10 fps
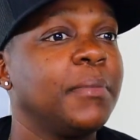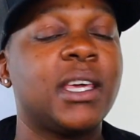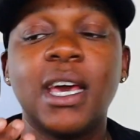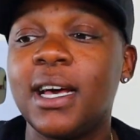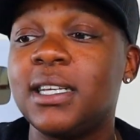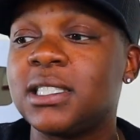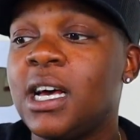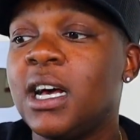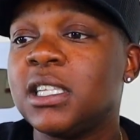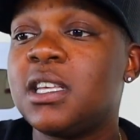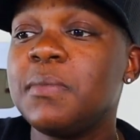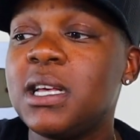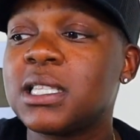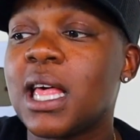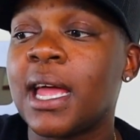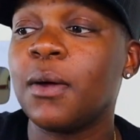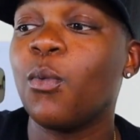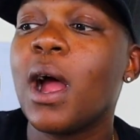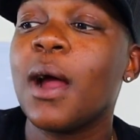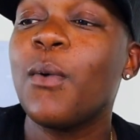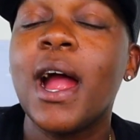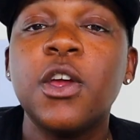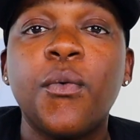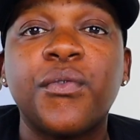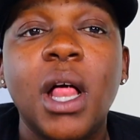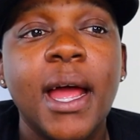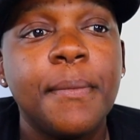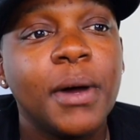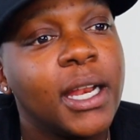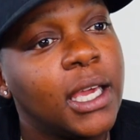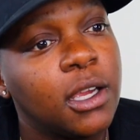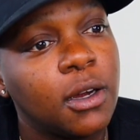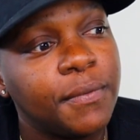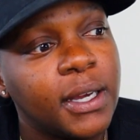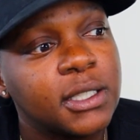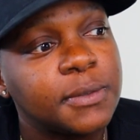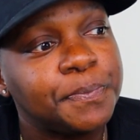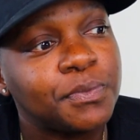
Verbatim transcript: Because to me, it's like, why, why are you flaunting money in your face?